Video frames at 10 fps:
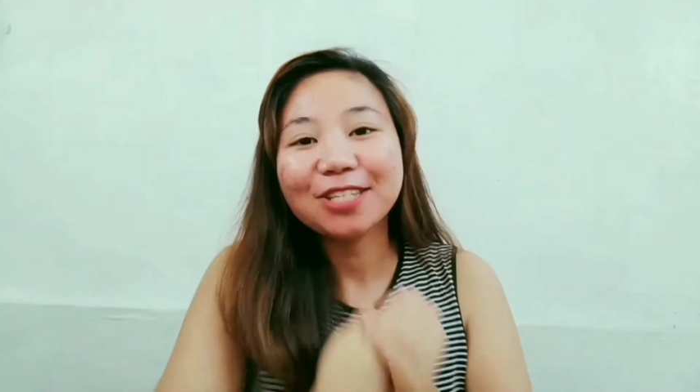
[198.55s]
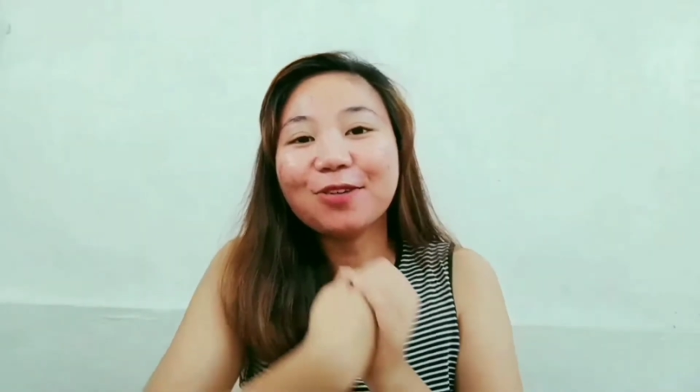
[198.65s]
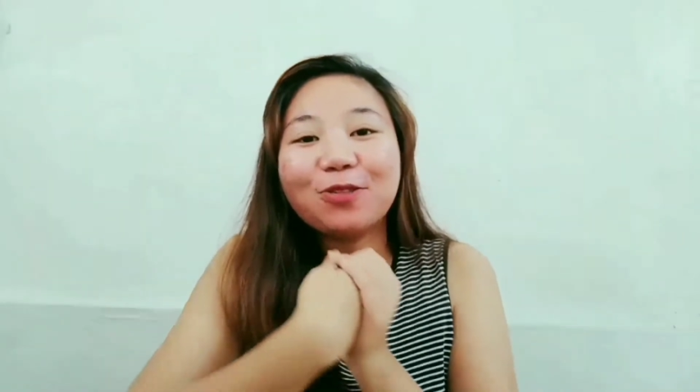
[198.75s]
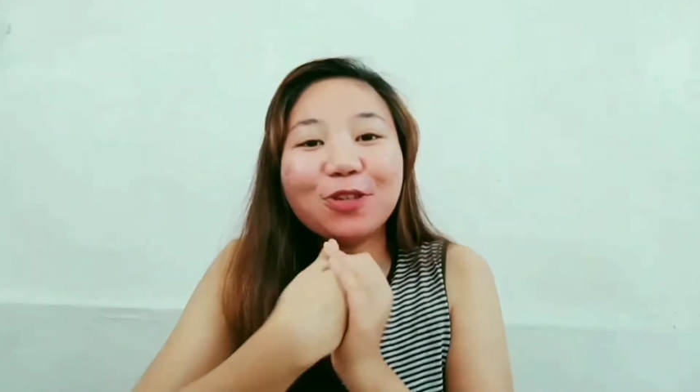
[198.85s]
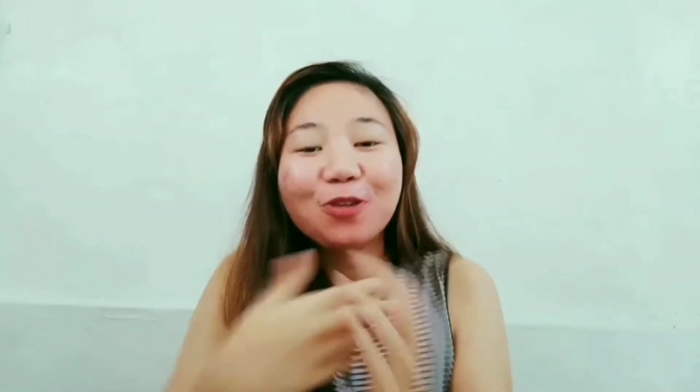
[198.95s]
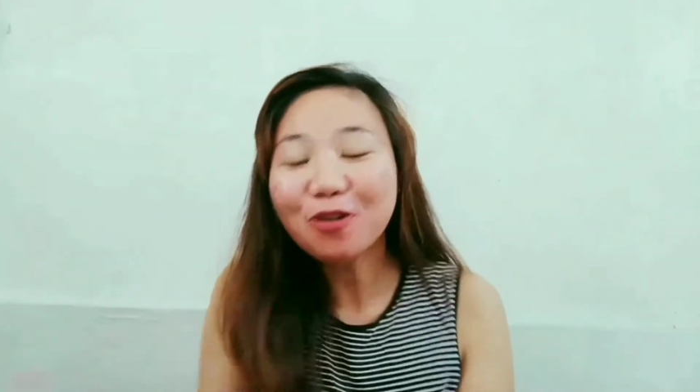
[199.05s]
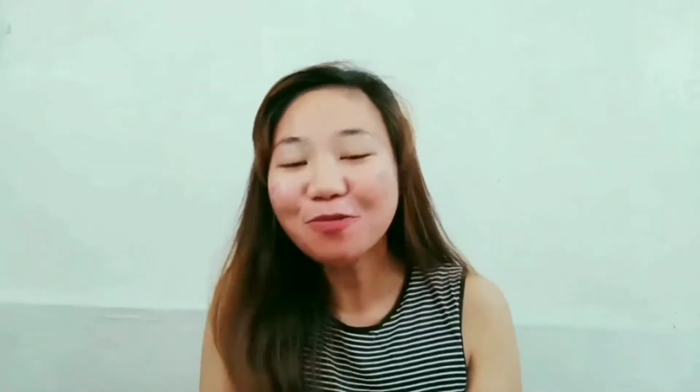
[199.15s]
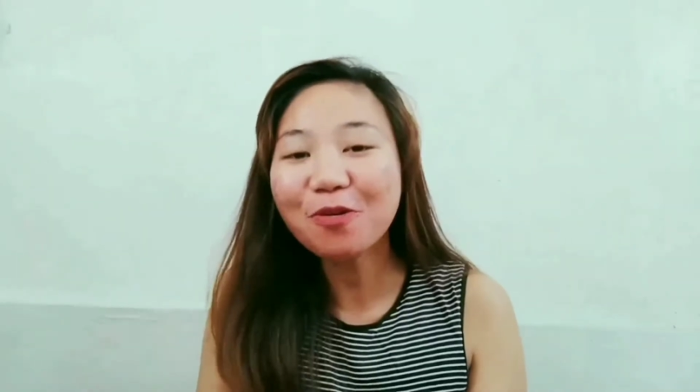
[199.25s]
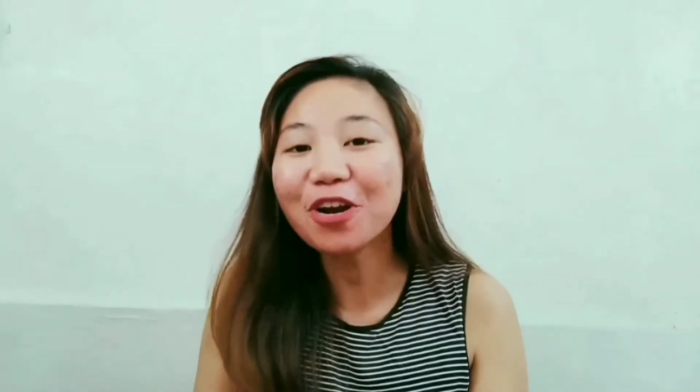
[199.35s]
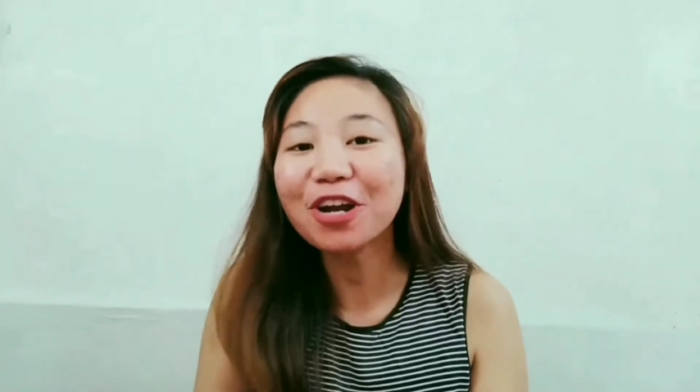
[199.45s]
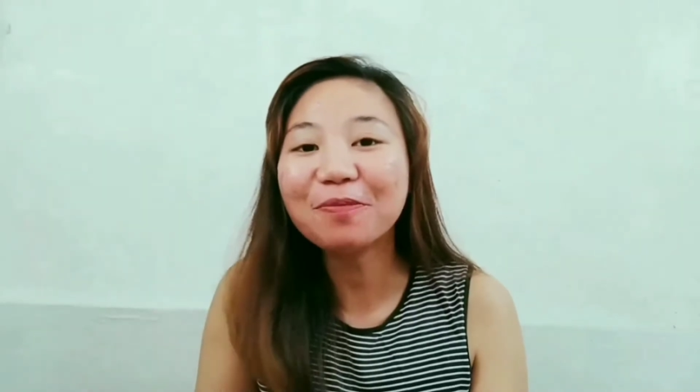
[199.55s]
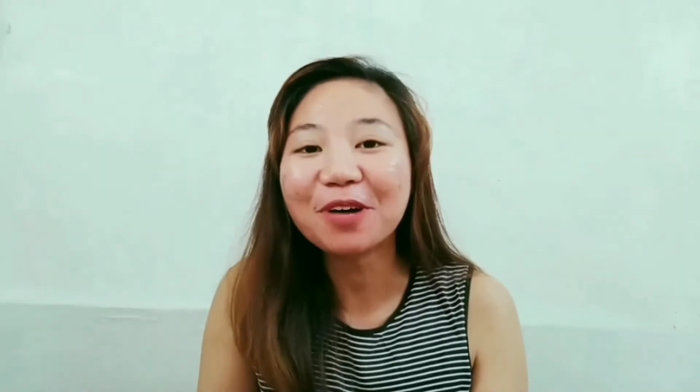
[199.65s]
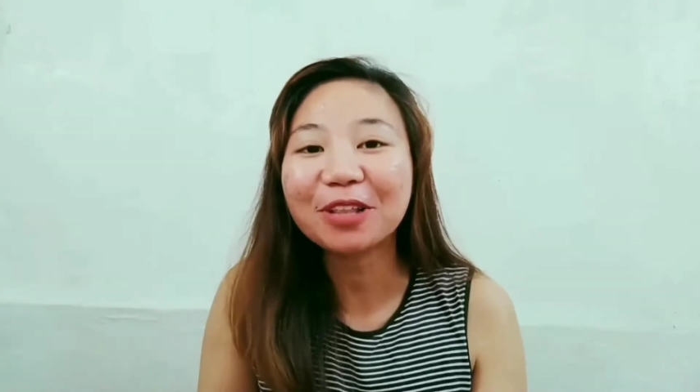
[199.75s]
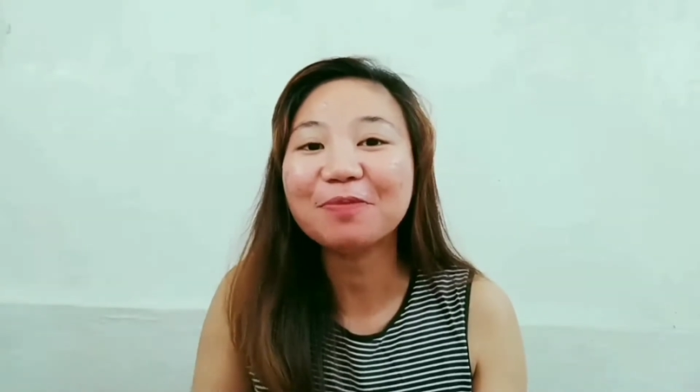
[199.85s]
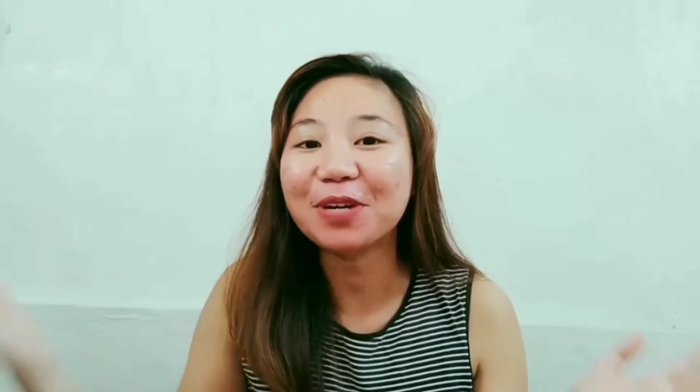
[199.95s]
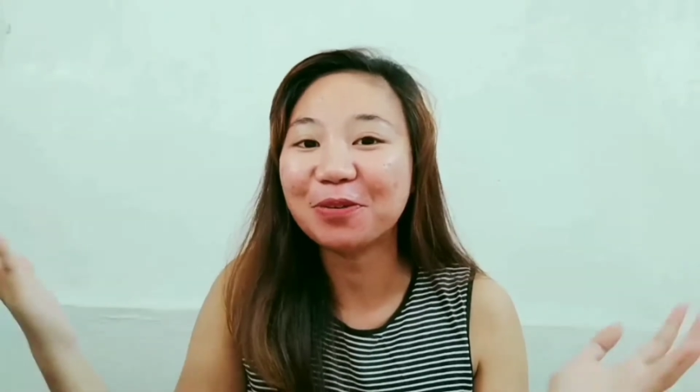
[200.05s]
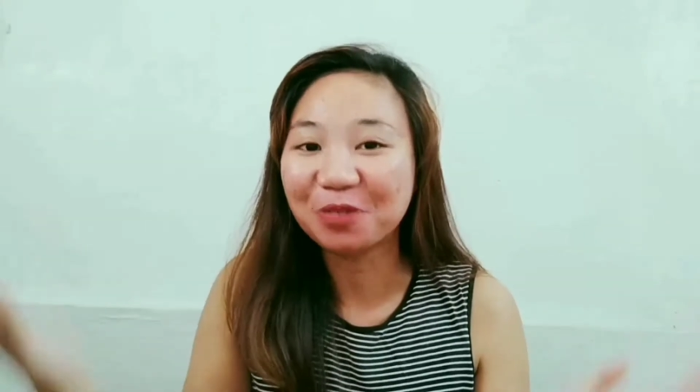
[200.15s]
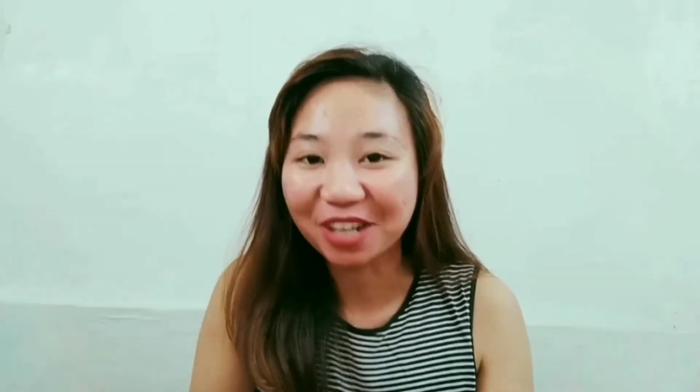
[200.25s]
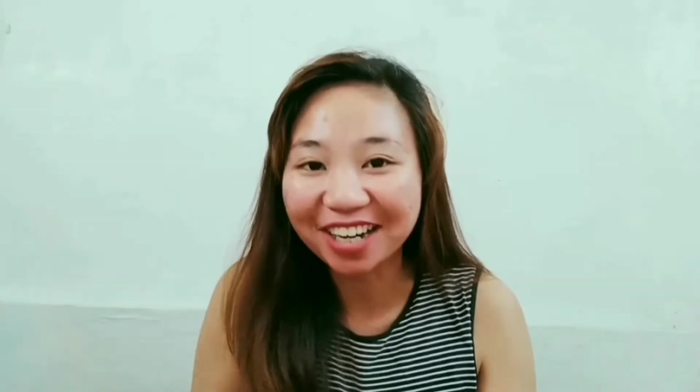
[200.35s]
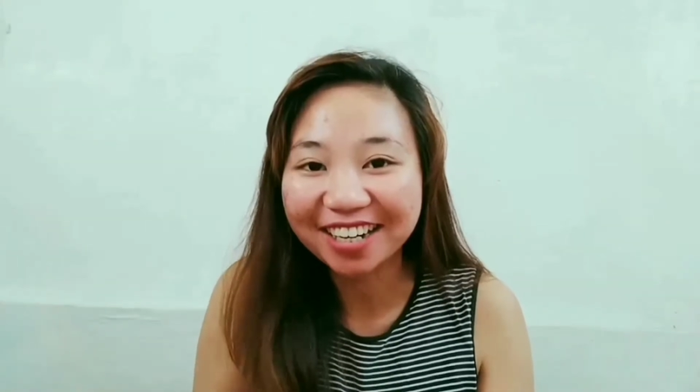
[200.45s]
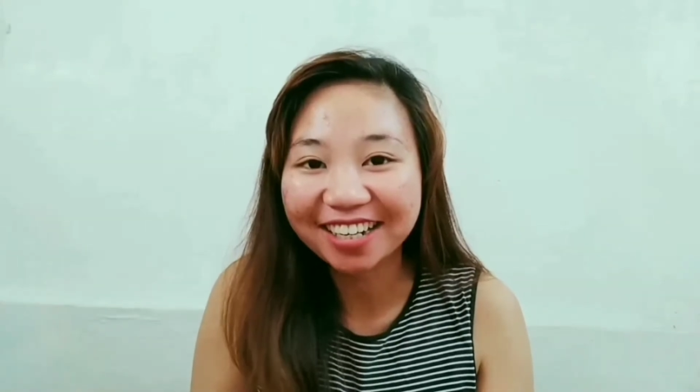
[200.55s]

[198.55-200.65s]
So, to know more about my work,